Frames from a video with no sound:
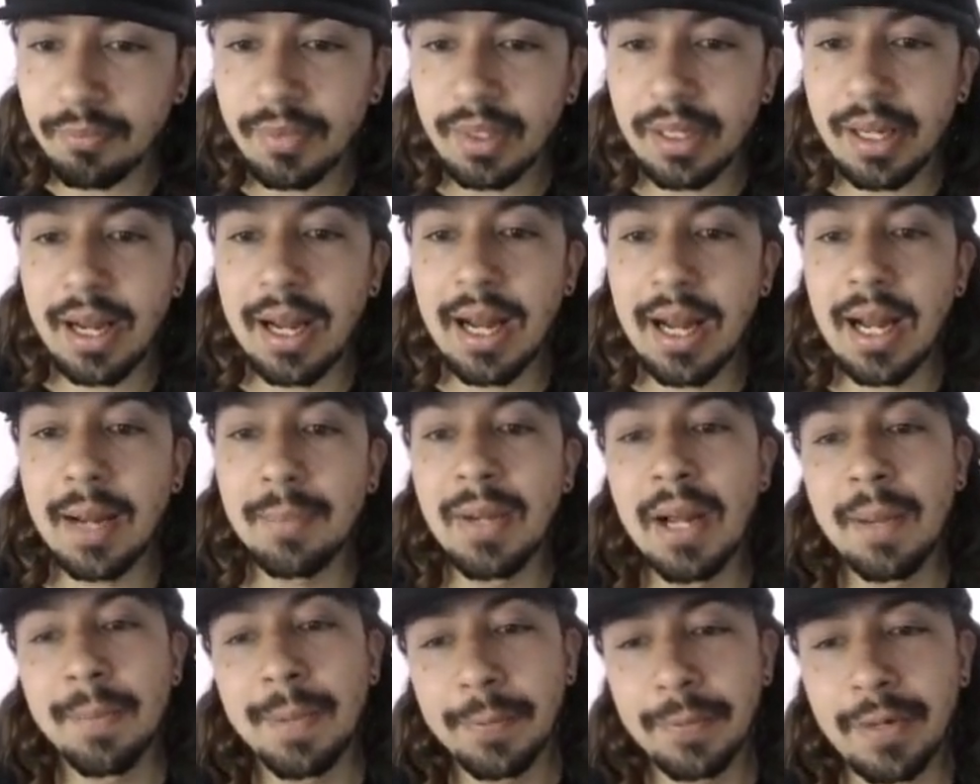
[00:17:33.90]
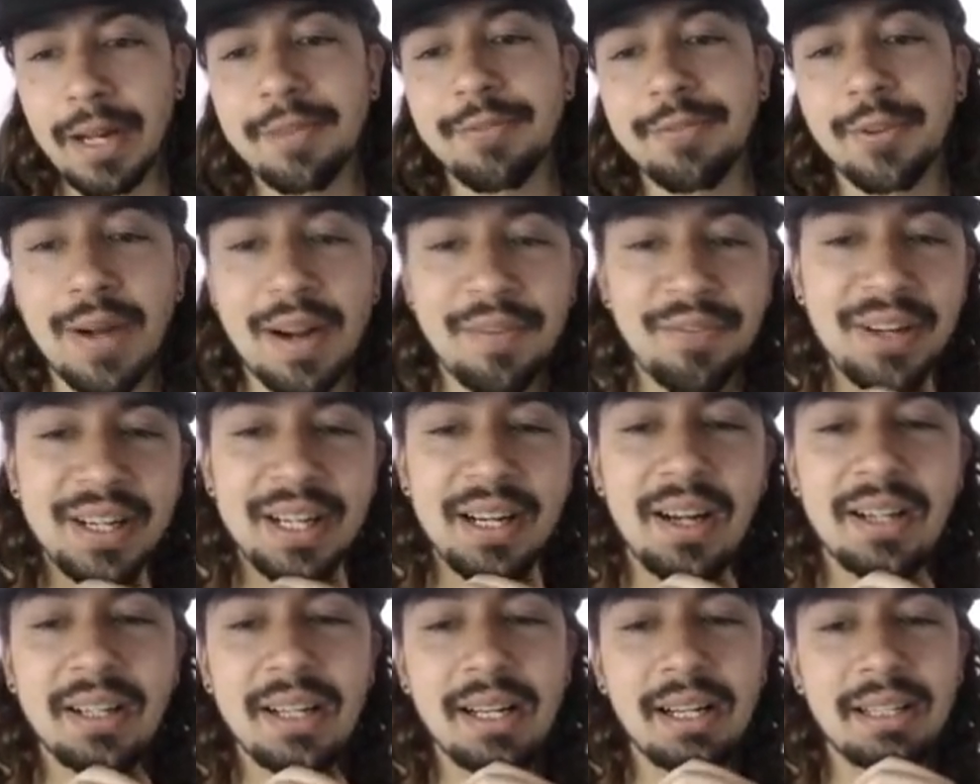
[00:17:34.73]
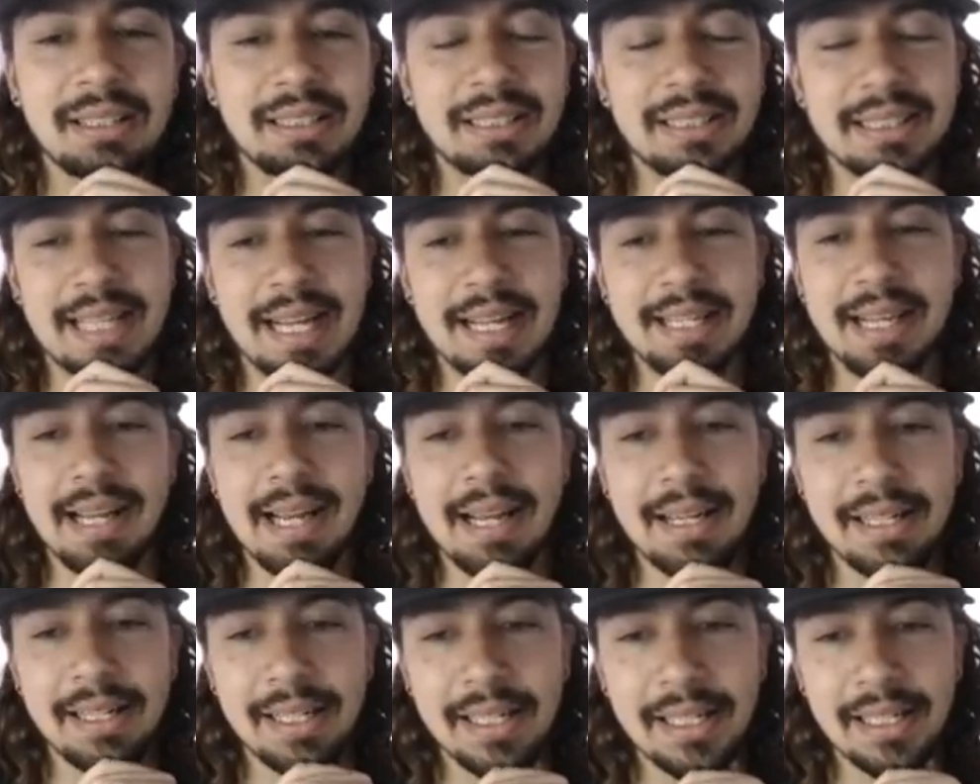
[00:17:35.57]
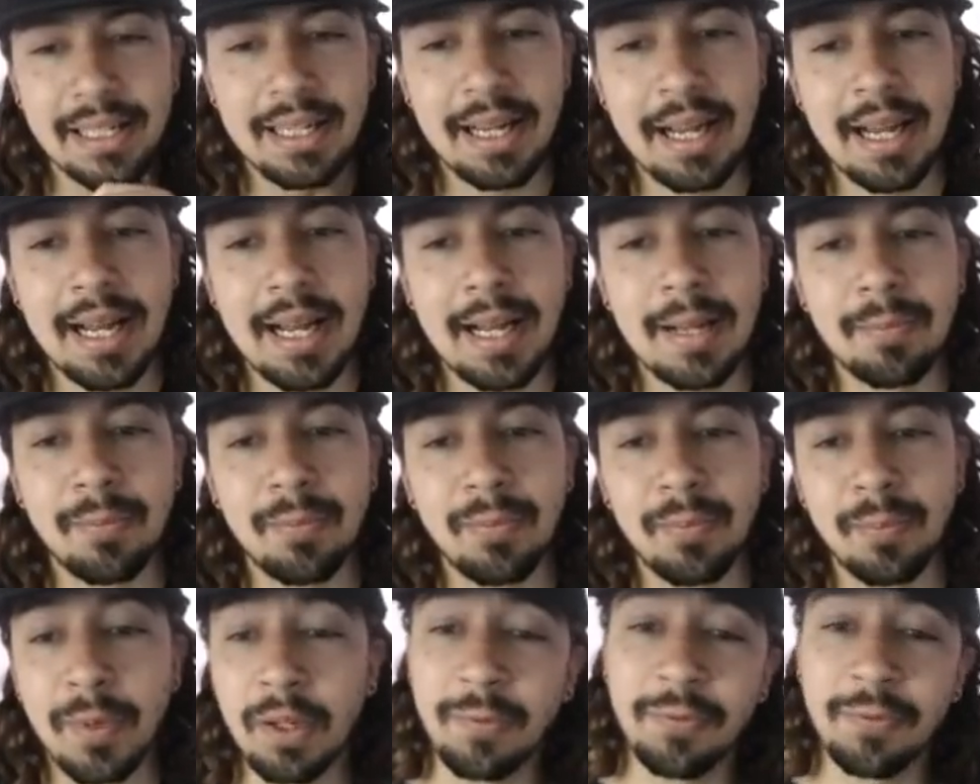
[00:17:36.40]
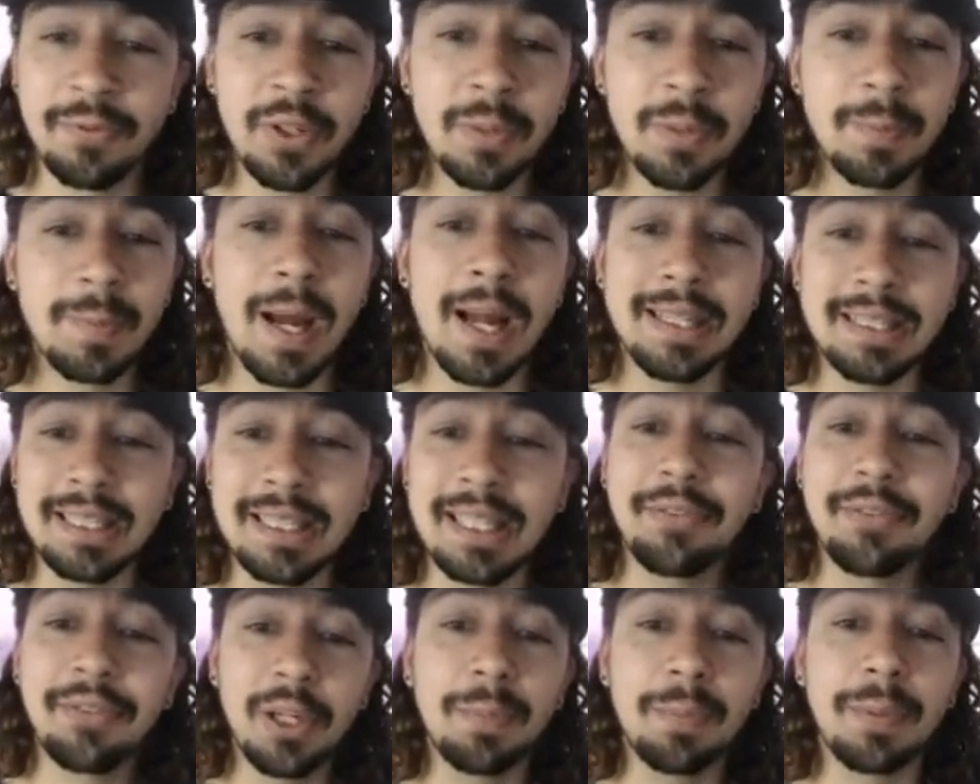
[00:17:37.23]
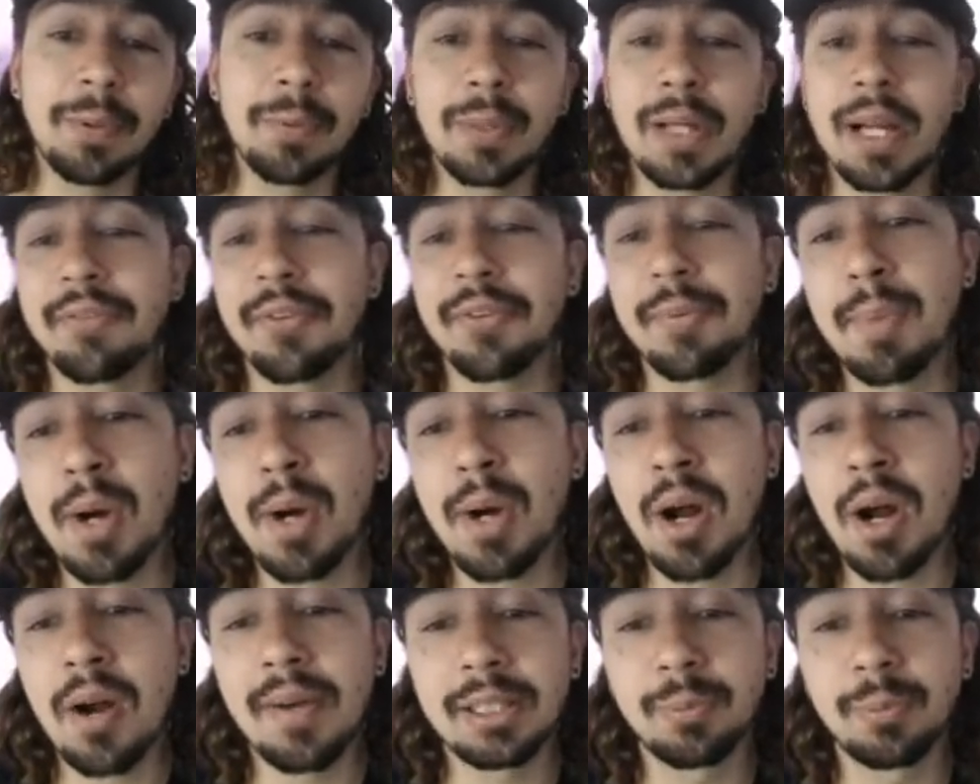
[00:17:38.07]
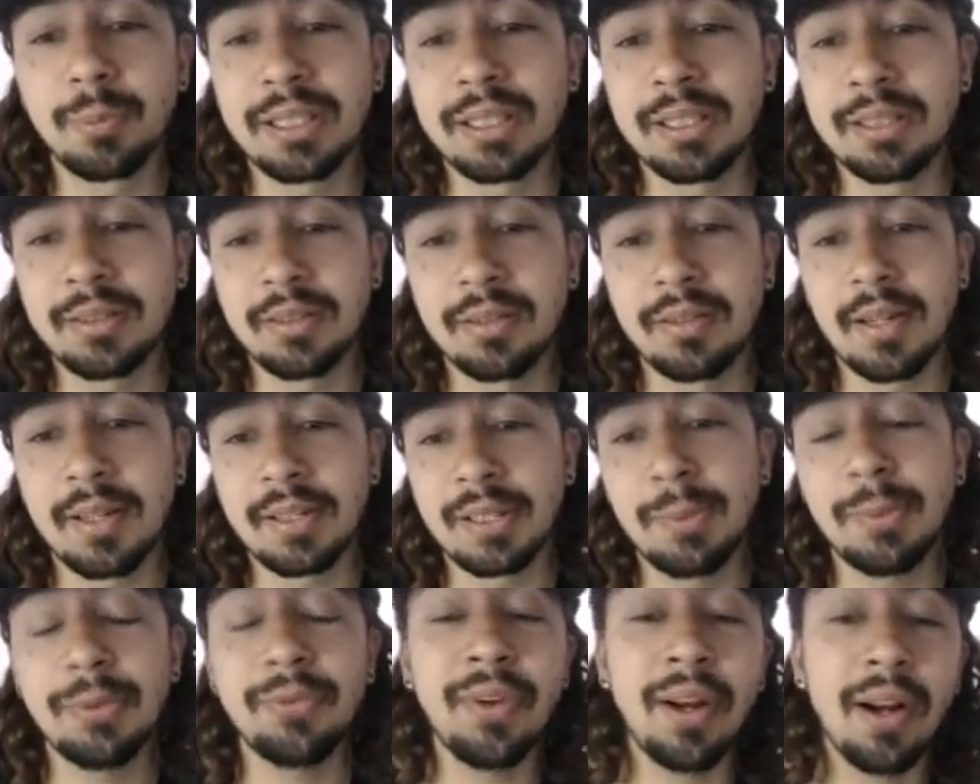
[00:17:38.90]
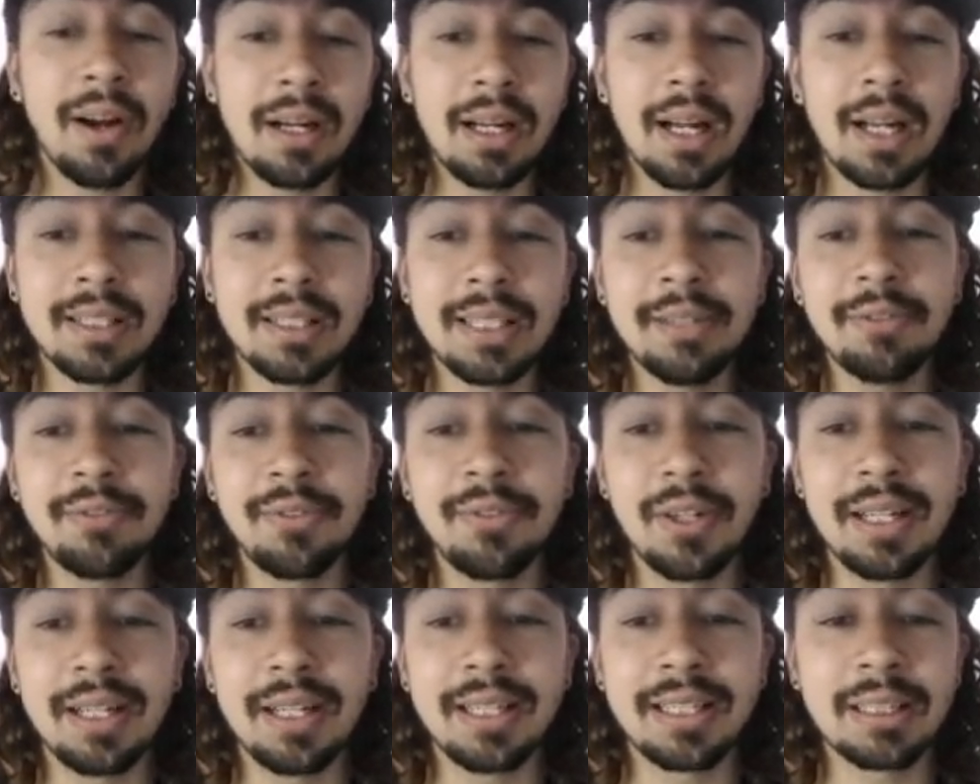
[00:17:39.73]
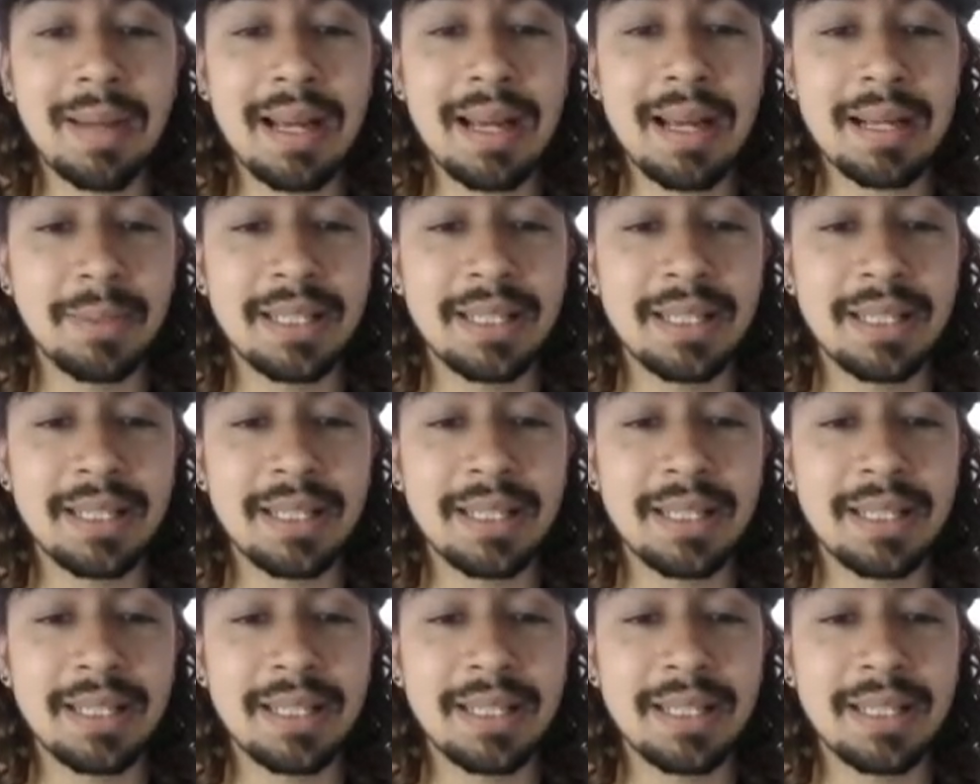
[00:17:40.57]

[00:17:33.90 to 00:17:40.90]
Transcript: People going for Rafinha. I kind of understand that. But a few people going for Mahrez, which, to be fair, I didn't fully expect, but